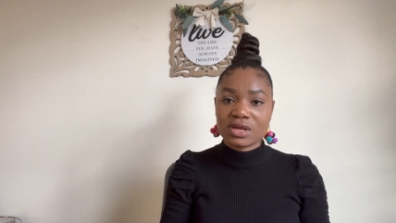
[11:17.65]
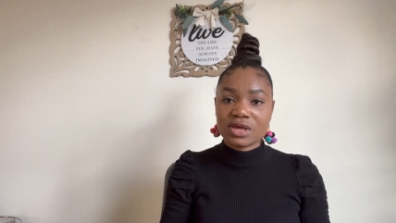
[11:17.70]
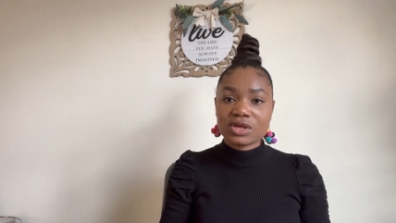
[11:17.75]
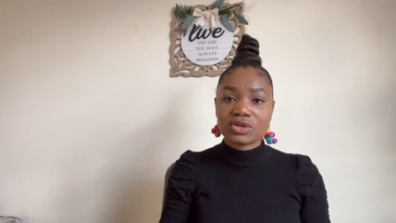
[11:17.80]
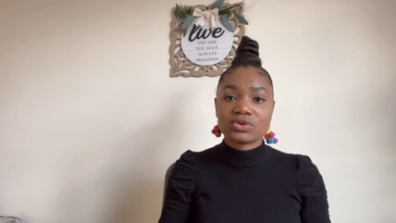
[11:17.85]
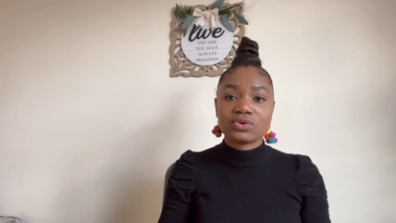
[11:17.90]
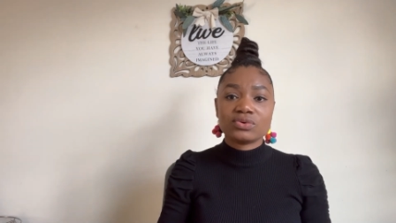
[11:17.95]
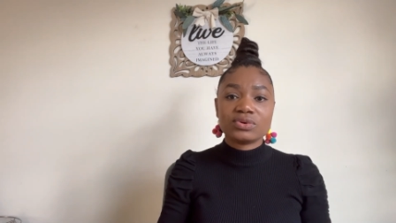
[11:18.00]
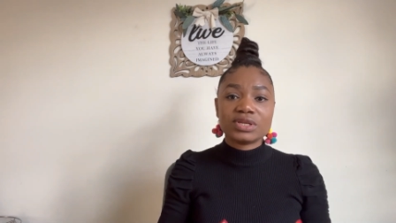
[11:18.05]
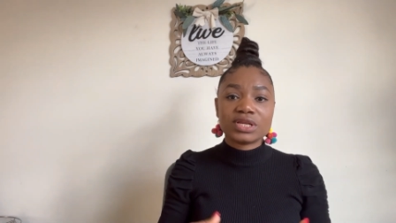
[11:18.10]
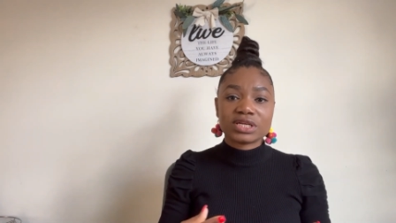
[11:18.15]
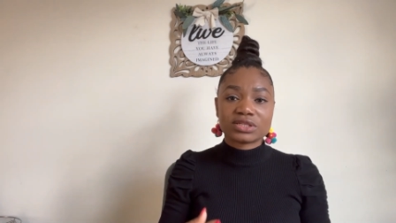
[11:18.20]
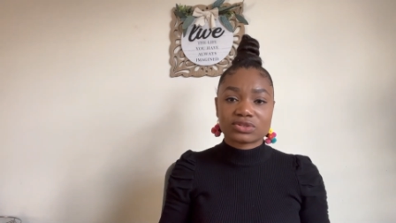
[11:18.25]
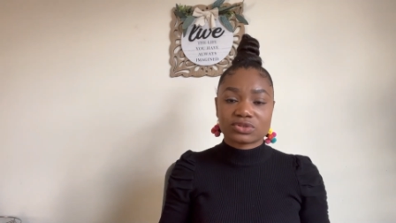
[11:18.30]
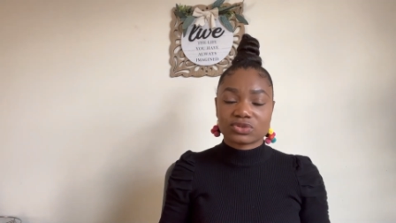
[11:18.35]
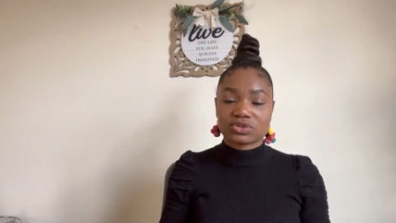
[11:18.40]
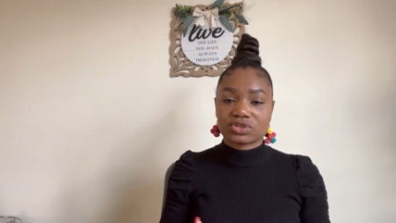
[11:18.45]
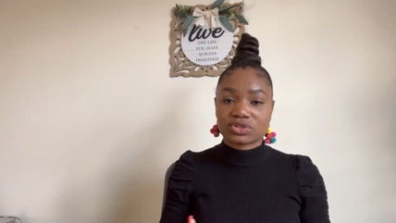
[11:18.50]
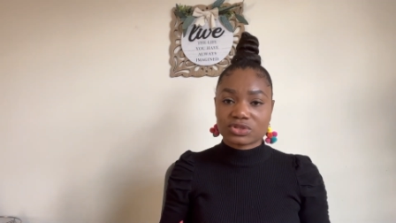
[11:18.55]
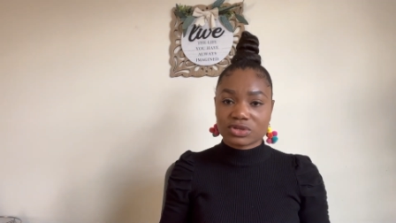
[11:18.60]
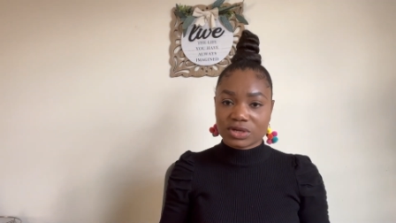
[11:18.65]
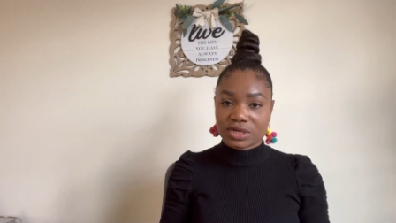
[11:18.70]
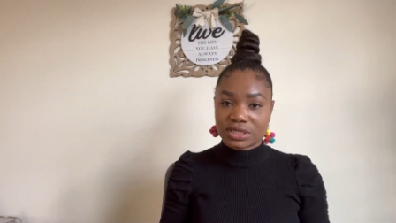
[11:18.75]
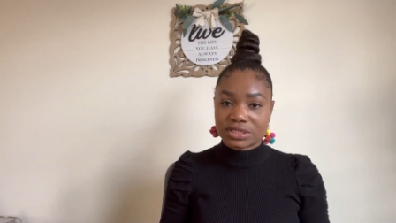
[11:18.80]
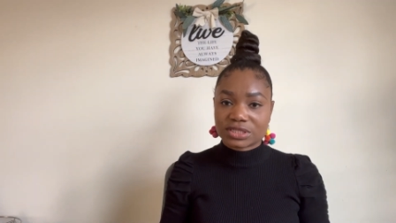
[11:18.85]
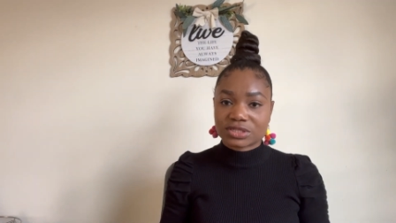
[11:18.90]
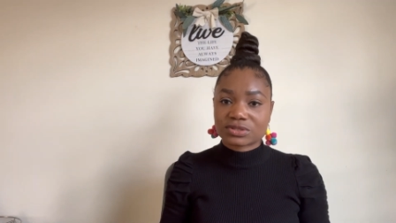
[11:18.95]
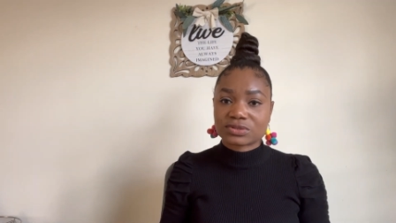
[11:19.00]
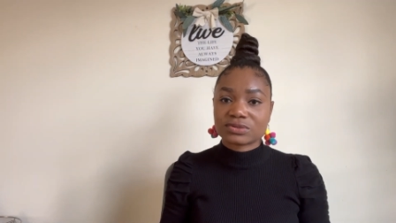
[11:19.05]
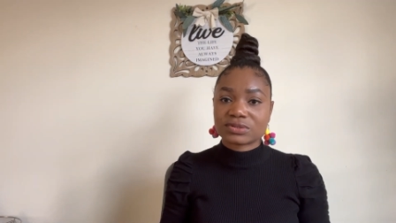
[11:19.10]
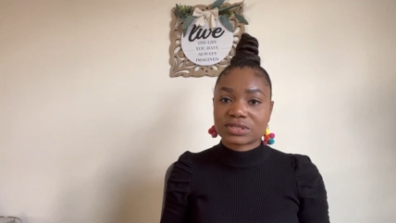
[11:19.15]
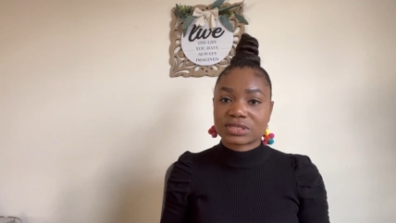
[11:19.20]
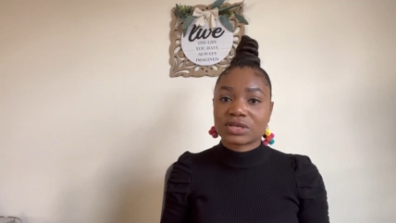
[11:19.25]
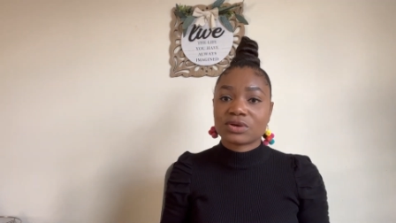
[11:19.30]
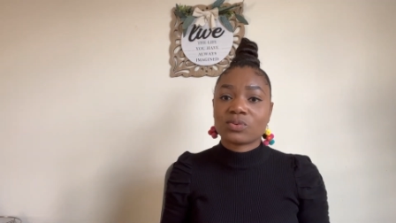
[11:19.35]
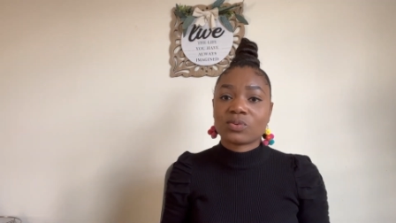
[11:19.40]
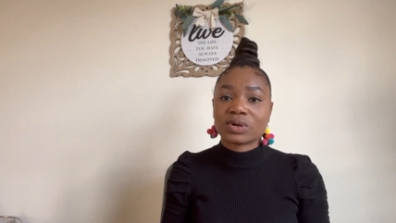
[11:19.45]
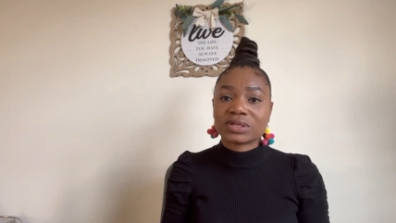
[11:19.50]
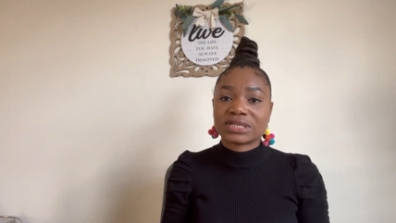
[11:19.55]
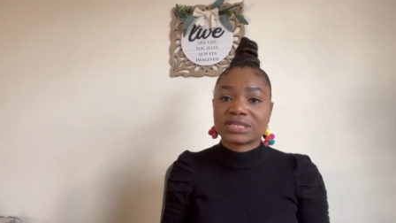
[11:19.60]
You need to search to see
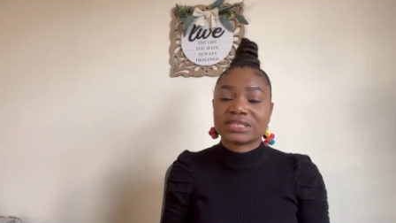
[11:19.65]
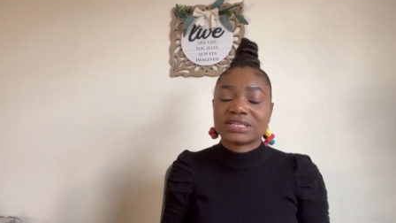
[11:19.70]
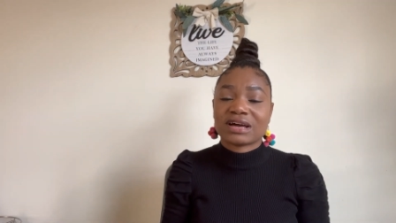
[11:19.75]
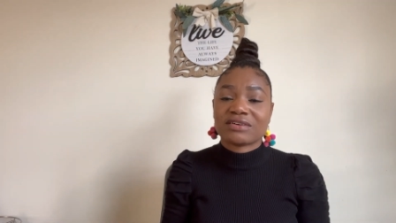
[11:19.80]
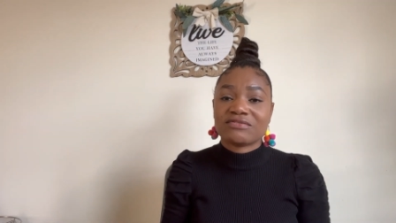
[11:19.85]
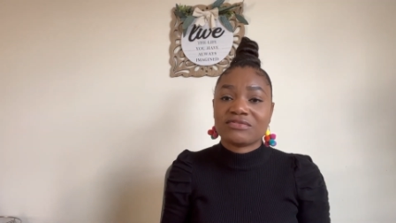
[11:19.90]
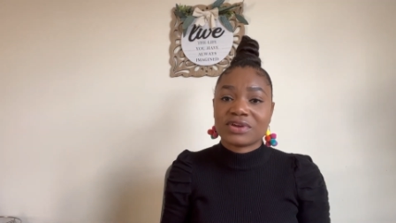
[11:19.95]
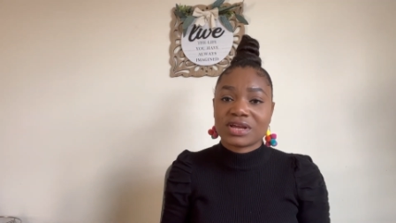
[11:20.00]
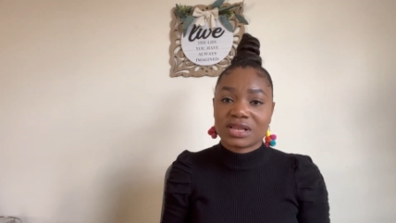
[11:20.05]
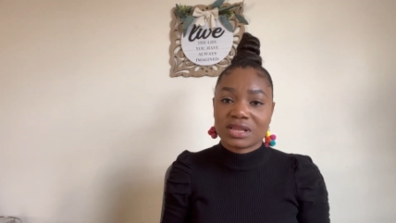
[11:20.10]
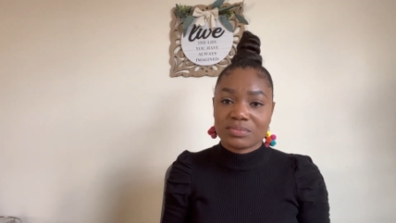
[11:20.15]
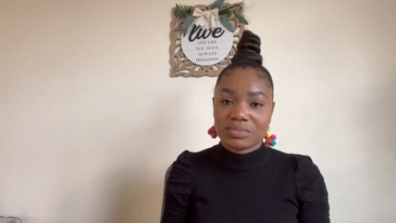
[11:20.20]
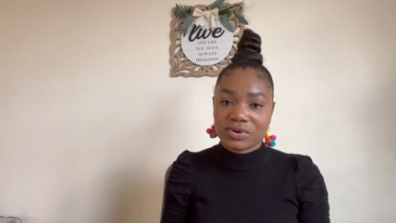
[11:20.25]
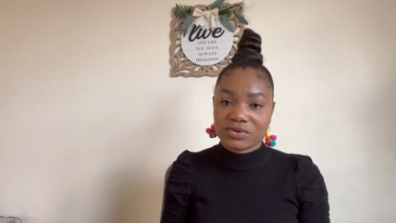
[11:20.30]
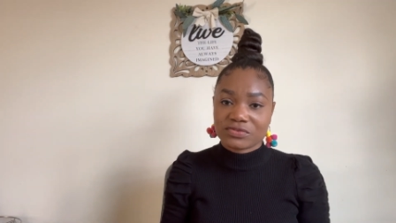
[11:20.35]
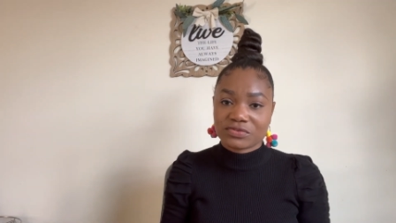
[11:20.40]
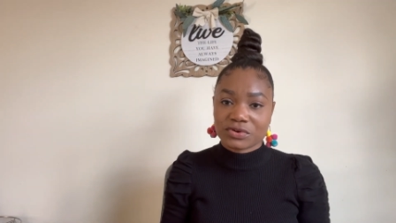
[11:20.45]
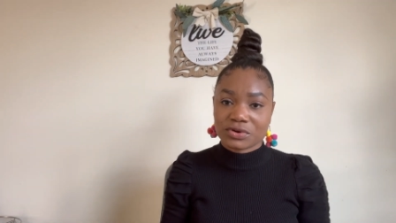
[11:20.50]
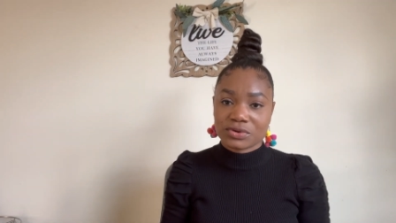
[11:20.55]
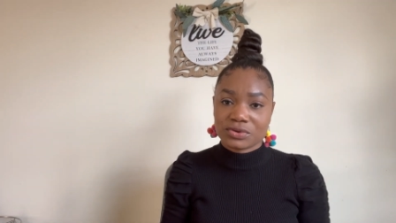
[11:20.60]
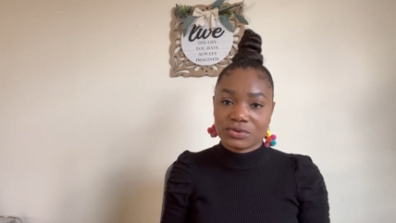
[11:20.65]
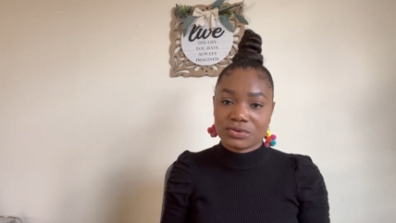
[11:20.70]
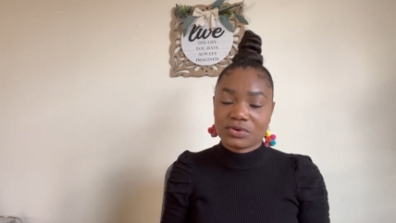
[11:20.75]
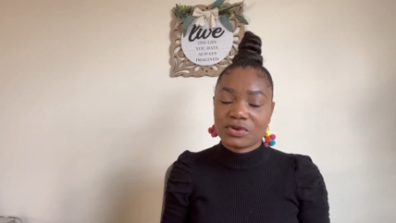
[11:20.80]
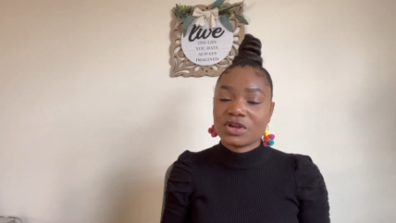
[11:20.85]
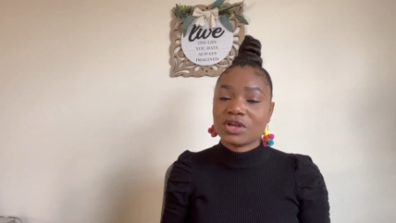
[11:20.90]
what is available for you.